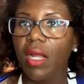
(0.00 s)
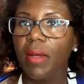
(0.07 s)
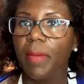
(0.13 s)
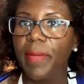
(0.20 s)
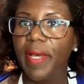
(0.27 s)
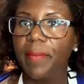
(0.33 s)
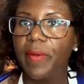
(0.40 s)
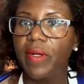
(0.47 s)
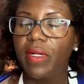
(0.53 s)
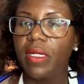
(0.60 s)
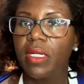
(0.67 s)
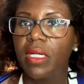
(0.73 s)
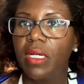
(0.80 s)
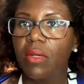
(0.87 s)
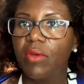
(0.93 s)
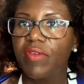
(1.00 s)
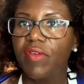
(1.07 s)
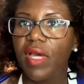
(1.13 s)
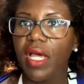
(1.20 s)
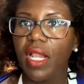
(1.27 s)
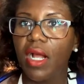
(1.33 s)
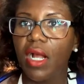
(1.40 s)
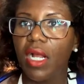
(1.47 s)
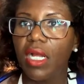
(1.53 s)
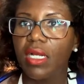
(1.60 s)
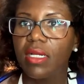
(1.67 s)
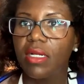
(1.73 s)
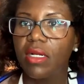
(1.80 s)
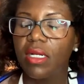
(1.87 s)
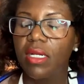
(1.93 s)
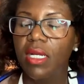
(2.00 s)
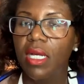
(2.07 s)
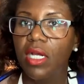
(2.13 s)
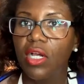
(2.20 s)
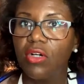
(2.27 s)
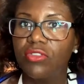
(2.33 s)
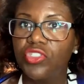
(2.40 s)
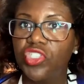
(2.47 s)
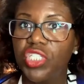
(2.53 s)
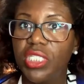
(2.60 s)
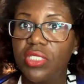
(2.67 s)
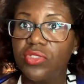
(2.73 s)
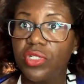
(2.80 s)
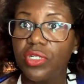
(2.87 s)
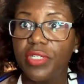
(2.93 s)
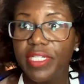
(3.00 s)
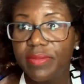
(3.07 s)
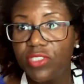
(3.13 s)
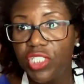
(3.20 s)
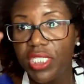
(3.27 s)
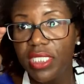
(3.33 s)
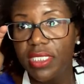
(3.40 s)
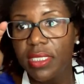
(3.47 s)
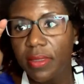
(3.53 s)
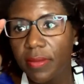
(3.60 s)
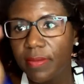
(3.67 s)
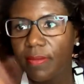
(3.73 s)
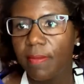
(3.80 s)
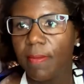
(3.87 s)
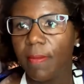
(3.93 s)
our pepper, we've got our goat's cheese or cream cheese.